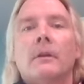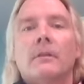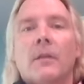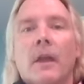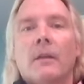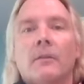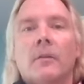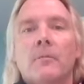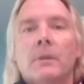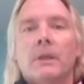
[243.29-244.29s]
tend
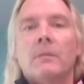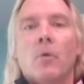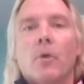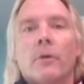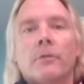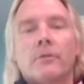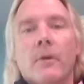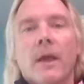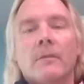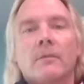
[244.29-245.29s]
to mean more
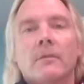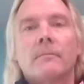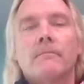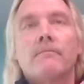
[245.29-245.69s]
stress.